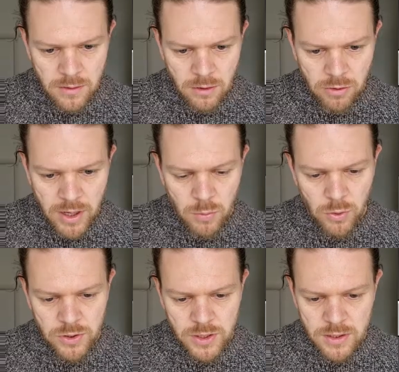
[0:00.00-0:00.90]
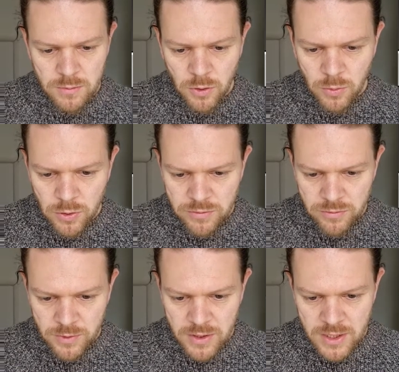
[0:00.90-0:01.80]
Grey water system, all the water
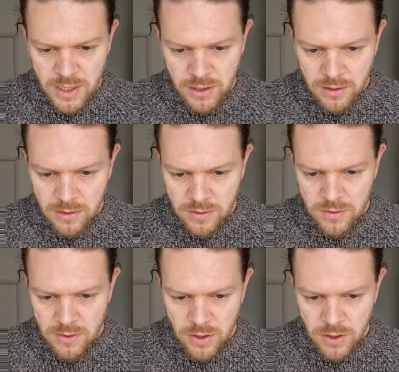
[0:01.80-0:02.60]
from the sinks